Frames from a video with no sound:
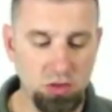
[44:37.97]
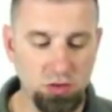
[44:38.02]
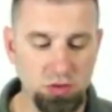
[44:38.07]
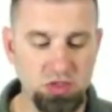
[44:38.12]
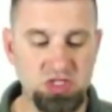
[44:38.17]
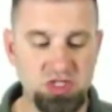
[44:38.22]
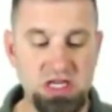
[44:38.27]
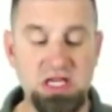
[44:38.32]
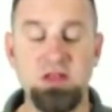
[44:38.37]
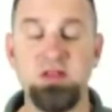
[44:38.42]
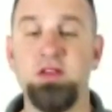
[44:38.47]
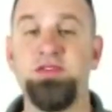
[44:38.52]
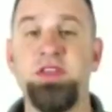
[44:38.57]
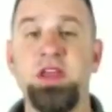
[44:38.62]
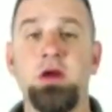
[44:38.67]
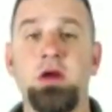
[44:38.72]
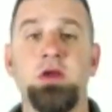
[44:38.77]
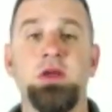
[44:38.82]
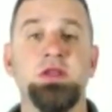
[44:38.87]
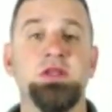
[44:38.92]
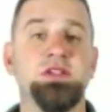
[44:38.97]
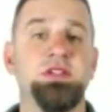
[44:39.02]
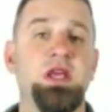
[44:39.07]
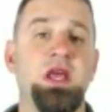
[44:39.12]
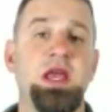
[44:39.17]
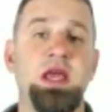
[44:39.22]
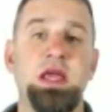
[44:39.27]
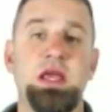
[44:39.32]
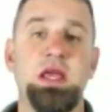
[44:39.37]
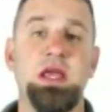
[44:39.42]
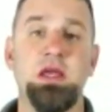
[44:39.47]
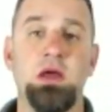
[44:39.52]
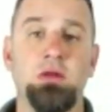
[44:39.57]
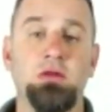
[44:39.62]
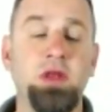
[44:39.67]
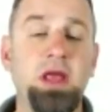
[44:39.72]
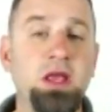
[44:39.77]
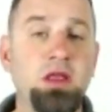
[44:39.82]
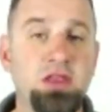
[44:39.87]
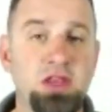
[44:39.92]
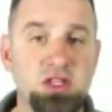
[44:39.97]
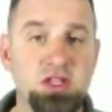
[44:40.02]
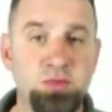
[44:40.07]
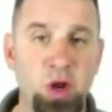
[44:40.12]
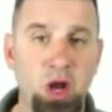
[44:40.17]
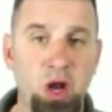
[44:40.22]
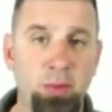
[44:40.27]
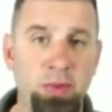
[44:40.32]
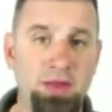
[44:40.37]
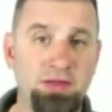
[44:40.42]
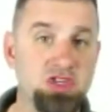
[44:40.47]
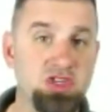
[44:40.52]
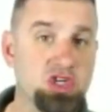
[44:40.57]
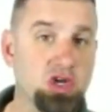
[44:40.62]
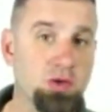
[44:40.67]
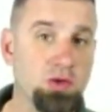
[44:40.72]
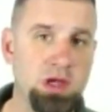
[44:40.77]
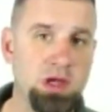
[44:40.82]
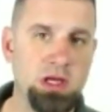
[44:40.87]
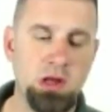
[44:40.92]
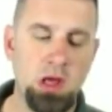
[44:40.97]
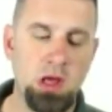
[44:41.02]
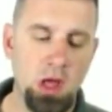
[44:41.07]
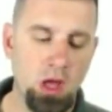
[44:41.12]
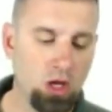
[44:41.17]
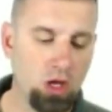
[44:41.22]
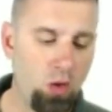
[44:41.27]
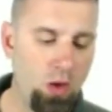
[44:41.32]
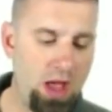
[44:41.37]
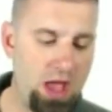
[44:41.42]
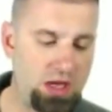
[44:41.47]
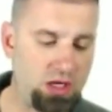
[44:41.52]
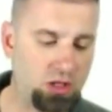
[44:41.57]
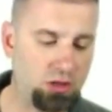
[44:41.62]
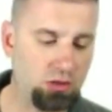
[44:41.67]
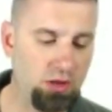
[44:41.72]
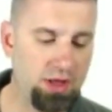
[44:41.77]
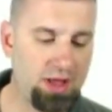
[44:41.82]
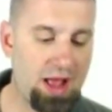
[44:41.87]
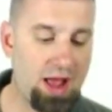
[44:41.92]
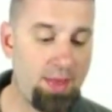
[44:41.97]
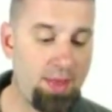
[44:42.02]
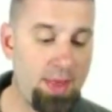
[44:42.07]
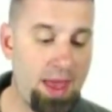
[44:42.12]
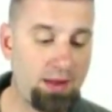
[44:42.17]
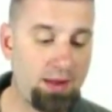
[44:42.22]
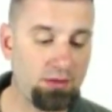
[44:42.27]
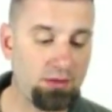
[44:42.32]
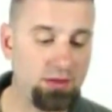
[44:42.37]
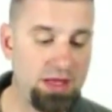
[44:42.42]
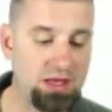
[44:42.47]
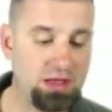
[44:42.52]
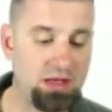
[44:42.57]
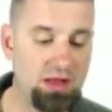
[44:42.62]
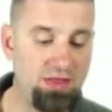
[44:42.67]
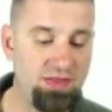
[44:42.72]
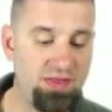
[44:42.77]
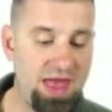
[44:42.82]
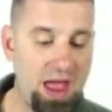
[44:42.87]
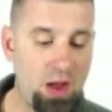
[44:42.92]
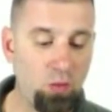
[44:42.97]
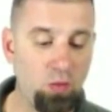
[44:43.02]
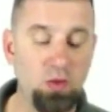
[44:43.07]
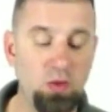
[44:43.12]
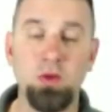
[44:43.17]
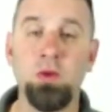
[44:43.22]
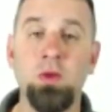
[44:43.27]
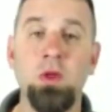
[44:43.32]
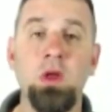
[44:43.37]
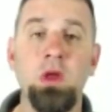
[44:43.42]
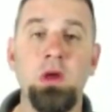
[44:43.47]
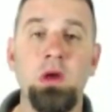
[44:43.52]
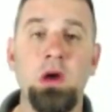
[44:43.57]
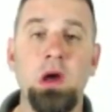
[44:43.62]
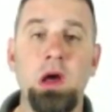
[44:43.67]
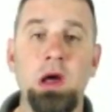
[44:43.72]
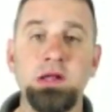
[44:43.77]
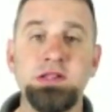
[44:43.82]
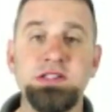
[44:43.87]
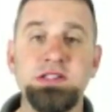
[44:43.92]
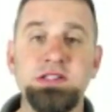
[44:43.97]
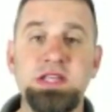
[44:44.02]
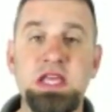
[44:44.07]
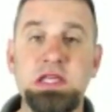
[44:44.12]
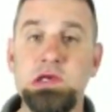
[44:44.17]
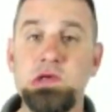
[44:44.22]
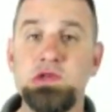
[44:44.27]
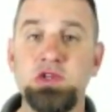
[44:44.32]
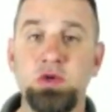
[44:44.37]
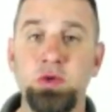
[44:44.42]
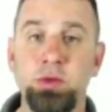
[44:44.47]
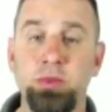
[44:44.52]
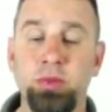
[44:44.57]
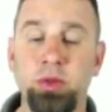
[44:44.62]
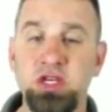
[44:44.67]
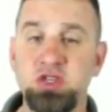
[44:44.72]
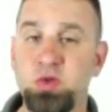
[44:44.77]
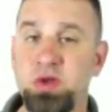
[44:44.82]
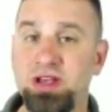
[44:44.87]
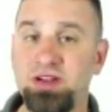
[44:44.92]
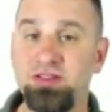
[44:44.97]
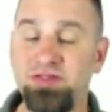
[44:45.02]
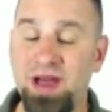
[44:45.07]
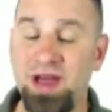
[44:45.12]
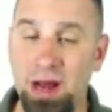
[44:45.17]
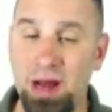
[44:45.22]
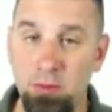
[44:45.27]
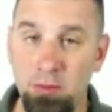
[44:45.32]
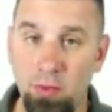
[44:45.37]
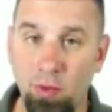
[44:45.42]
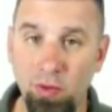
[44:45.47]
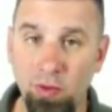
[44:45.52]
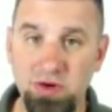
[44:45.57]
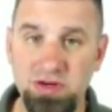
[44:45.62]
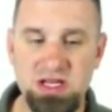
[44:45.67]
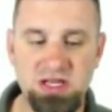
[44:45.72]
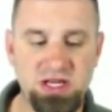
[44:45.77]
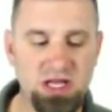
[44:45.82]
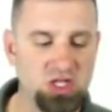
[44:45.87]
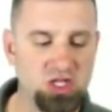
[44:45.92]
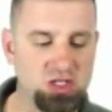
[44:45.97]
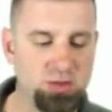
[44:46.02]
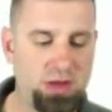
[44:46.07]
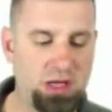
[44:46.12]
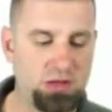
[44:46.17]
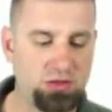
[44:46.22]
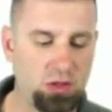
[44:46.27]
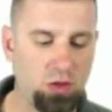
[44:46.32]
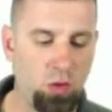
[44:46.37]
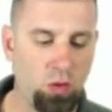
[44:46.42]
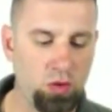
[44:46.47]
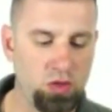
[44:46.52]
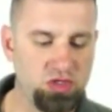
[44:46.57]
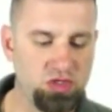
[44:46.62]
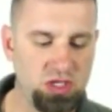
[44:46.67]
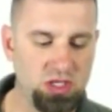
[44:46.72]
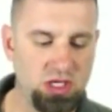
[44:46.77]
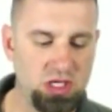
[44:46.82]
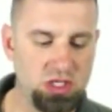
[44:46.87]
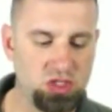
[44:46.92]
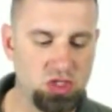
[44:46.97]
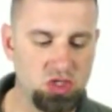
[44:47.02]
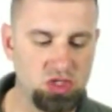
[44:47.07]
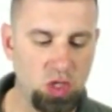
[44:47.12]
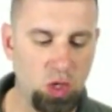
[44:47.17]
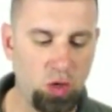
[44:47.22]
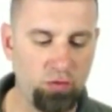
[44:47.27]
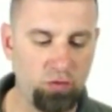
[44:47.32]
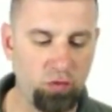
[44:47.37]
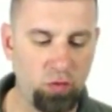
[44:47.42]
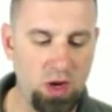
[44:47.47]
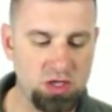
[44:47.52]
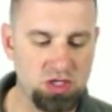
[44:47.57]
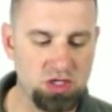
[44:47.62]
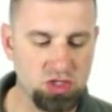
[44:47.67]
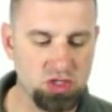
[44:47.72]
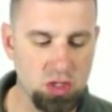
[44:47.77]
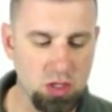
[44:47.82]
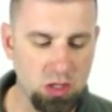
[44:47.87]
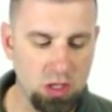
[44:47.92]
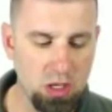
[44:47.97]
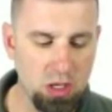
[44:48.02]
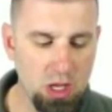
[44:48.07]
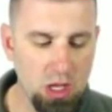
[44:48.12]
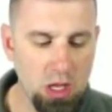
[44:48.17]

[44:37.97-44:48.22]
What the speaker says: see that there is a link that's been up on the screen. Go ahead, click on that link, and that will take you to the place where you can find out more details about the course and get yourself registered.